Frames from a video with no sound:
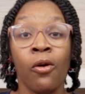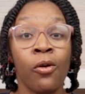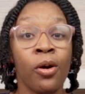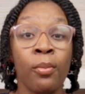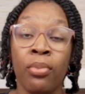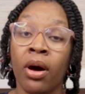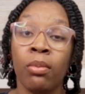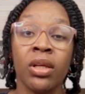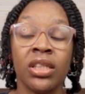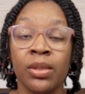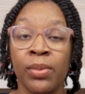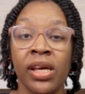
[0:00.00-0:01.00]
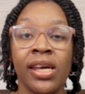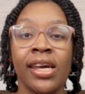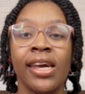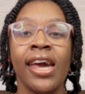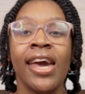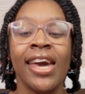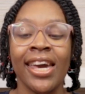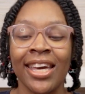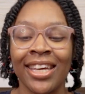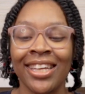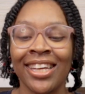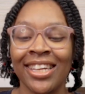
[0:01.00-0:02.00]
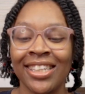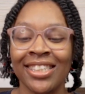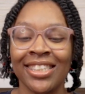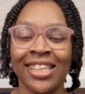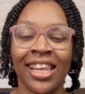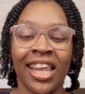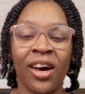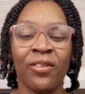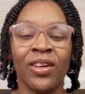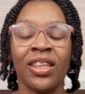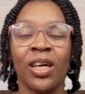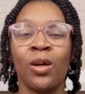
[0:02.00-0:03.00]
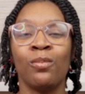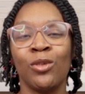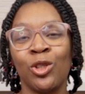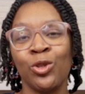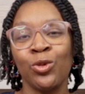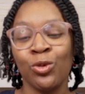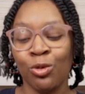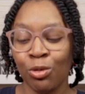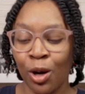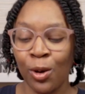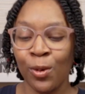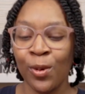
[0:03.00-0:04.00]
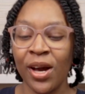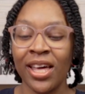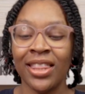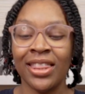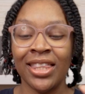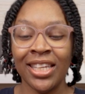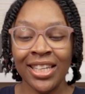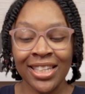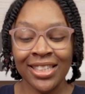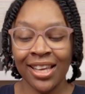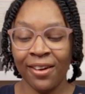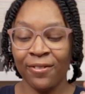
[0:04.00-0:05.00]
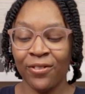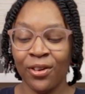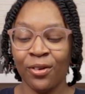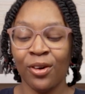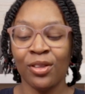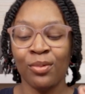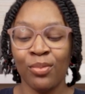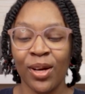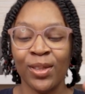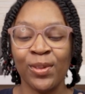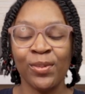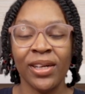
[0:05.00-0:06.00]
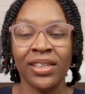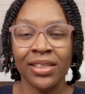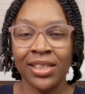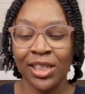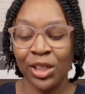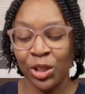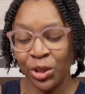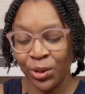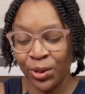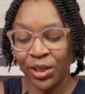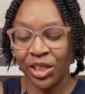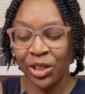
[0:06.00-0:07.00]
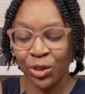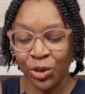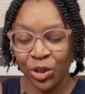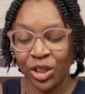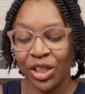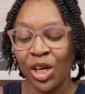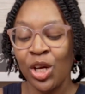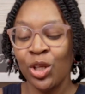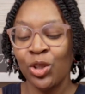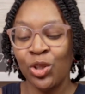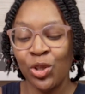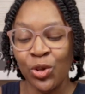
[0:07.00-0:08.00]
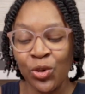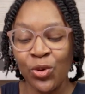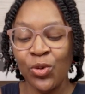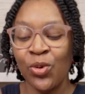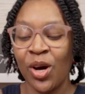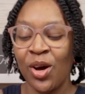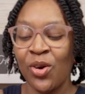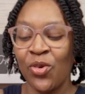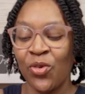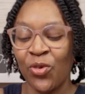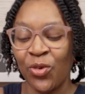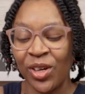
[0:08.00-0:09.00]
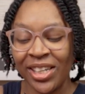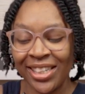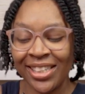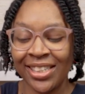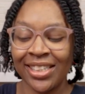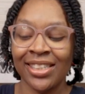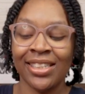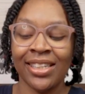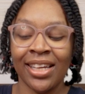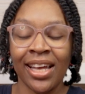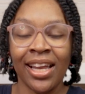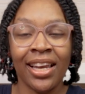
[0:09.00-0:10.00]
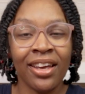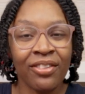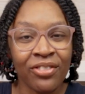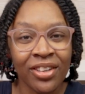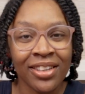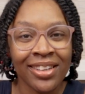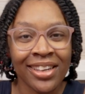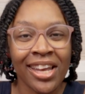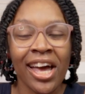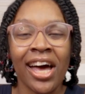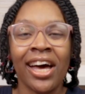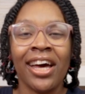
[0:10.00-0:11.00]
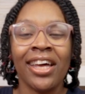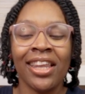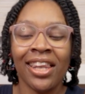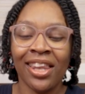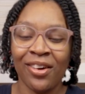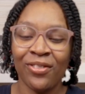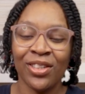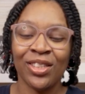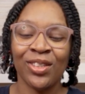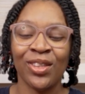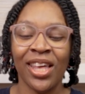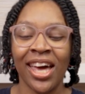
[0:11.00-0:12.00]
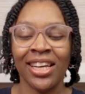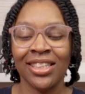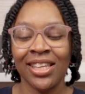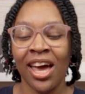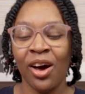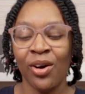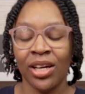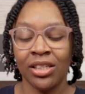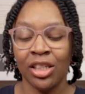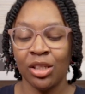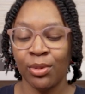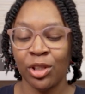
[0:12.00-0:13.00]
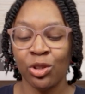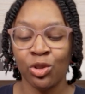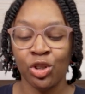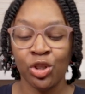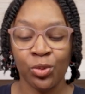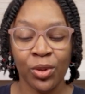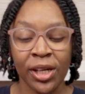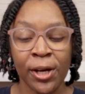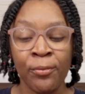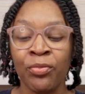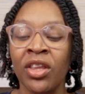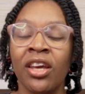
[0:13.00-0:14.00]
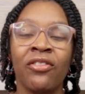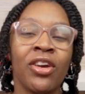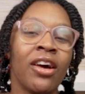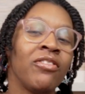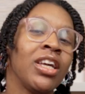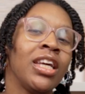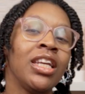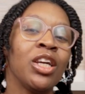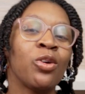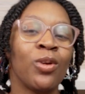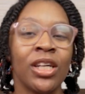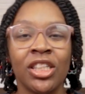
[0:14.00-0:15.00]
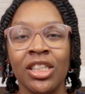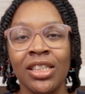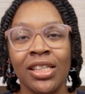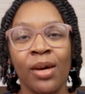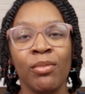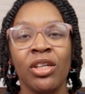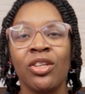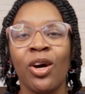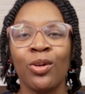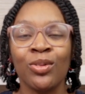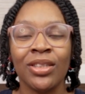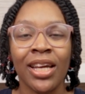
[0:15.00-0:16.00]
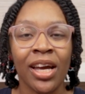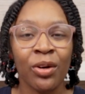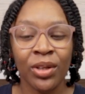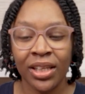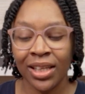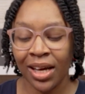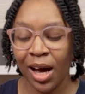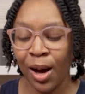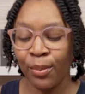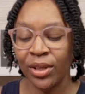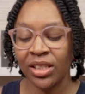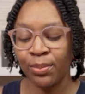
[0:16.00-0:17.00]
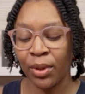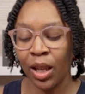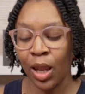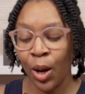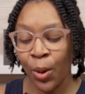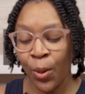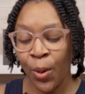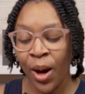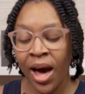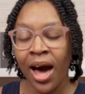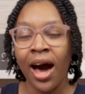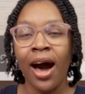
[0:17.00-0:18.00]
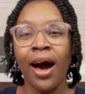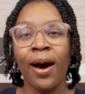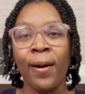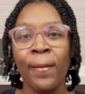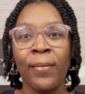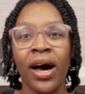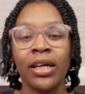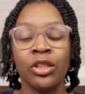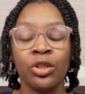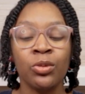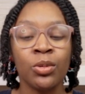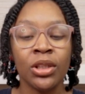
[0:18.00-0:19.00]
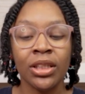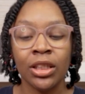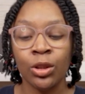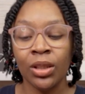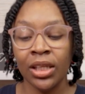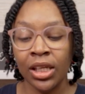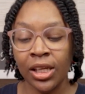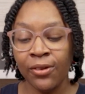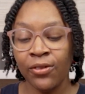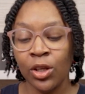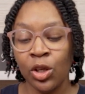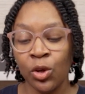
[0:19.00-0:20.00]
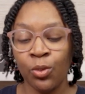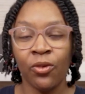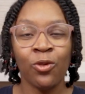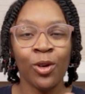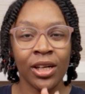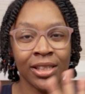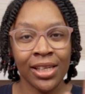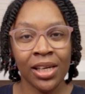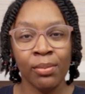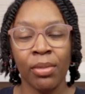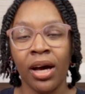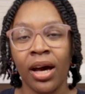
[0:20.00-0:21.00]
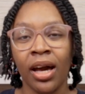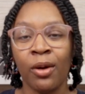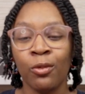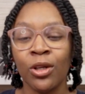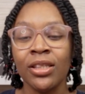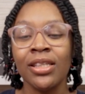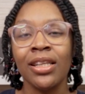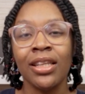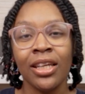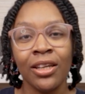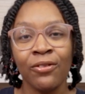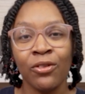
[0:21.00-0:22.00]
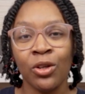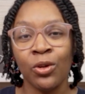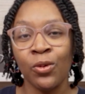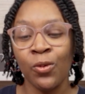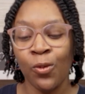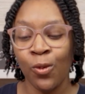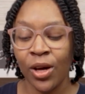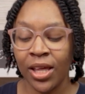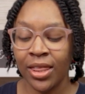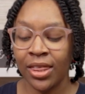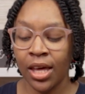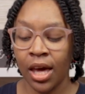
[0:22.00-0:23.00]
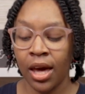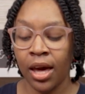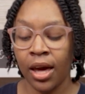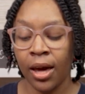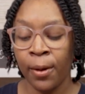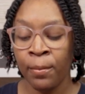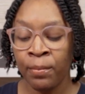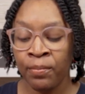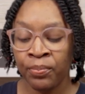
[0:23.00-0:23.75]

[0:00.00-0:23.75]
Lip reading: or public speaking. It is allowing them to grow. And these, I feel, are the best way to teach your children to read. I love it. I love it. So that is how I teach my children to read. If you have any questions, let me know down in the comments below. I do want to leave you, before I say goodbye, I want to leave you with a